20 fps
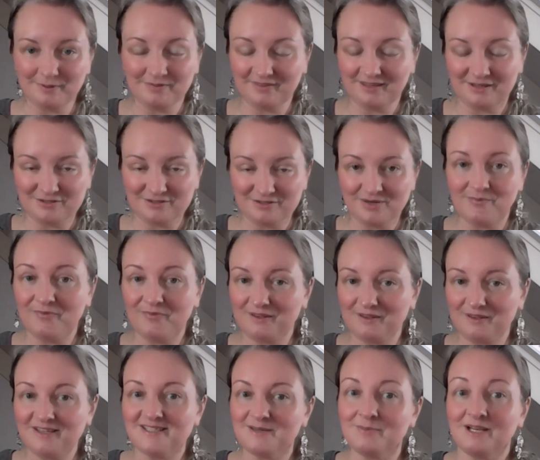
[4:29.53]
there are some
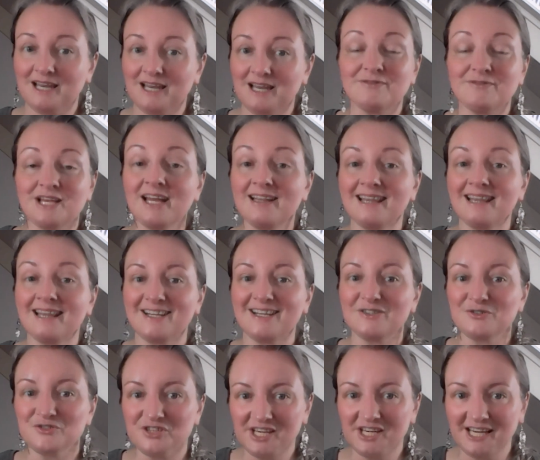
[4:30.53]
things in my life I'd like
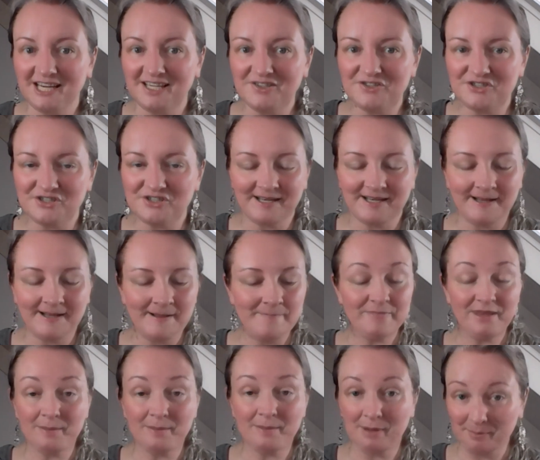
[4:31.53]
to change
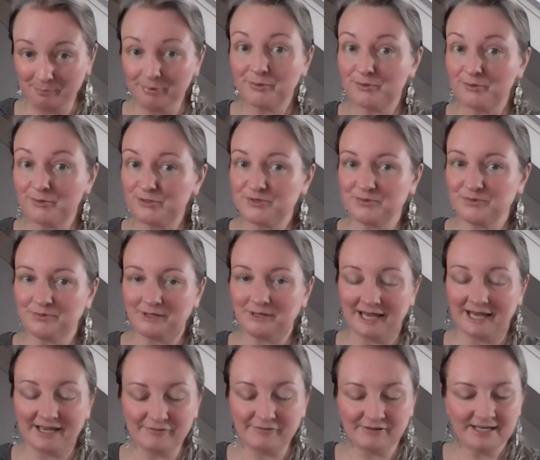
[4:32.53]
in my personal
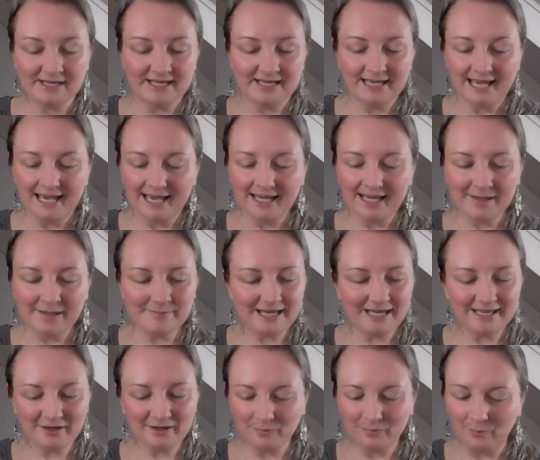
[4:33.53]
life. And I'm
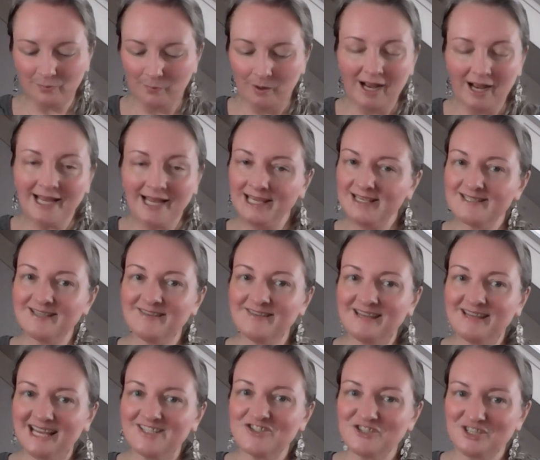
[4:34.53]
like, why isn't
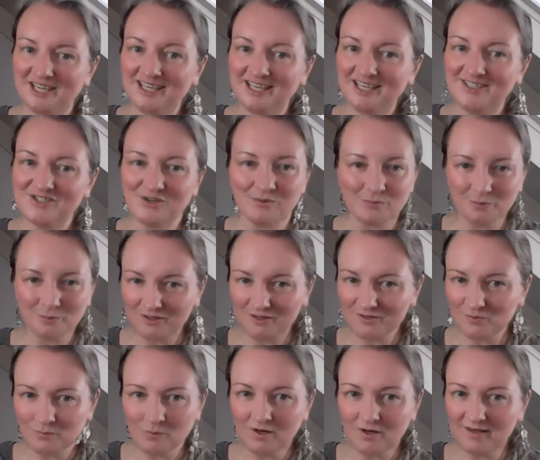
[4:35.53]
that changing?
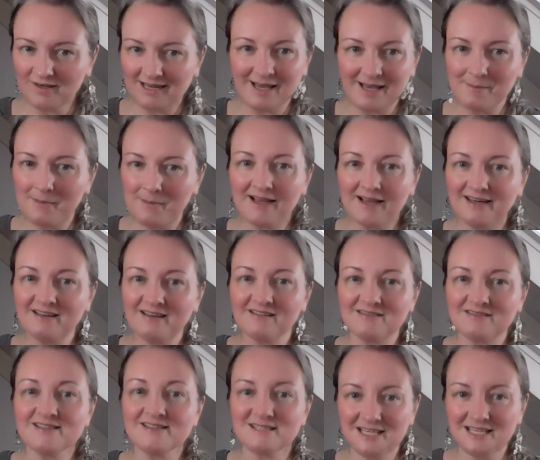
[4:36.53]
What am I not
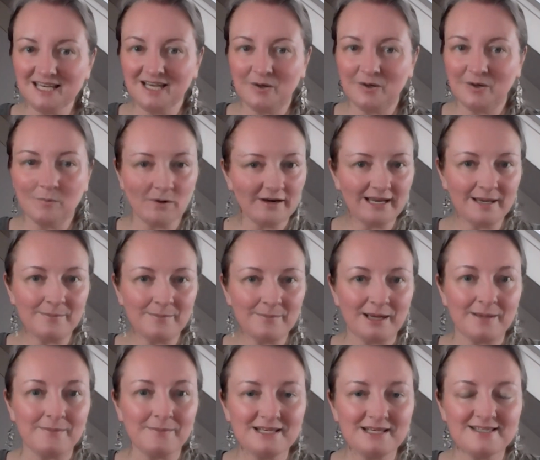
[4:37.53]
seeing? What am
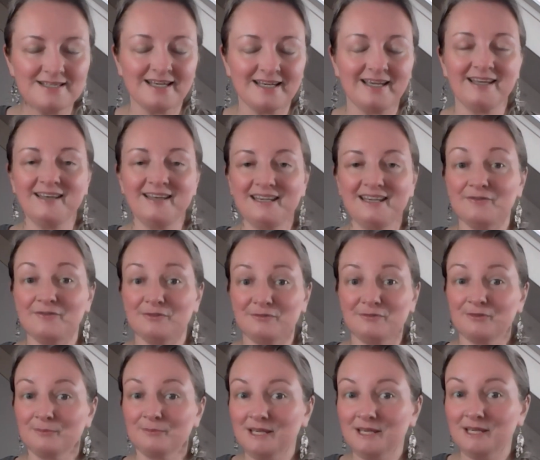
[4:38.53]
I missing? And even
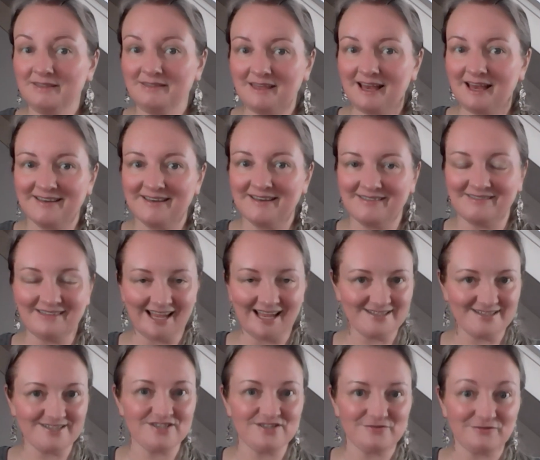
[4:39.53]
for me then,
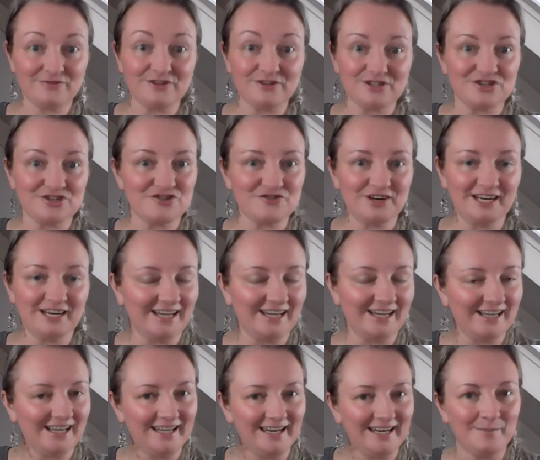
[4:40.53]
that's
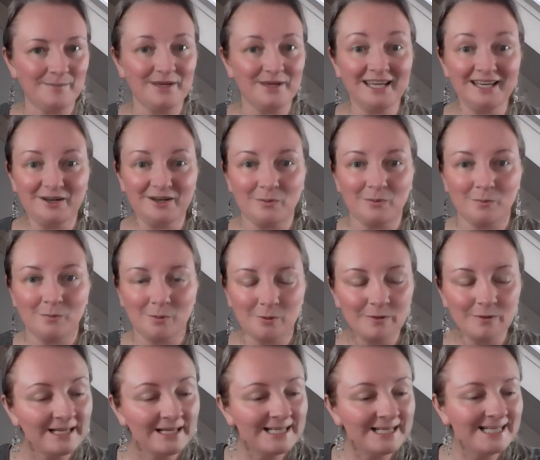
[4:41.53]
frustrating and I'm hitting a
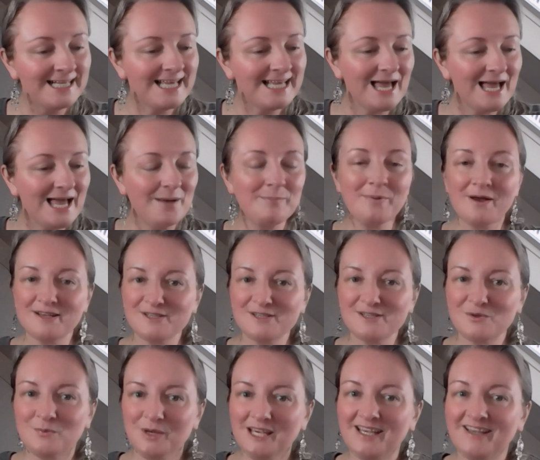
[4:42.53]
wall. And
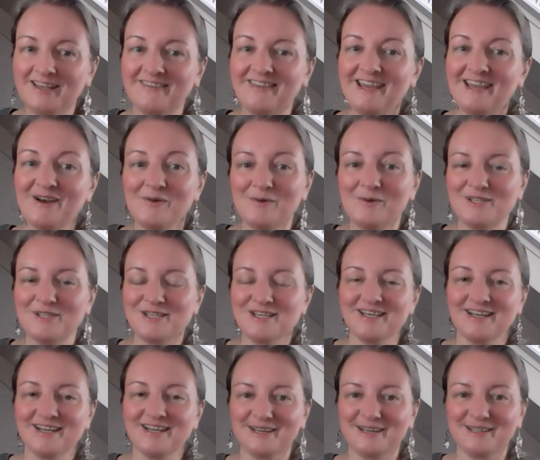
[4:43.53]
past week, there was
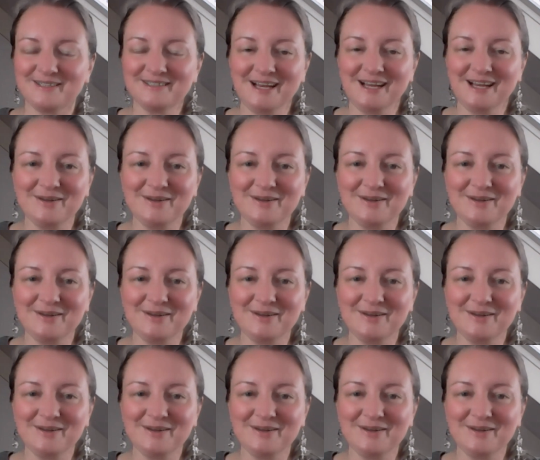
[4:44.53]
a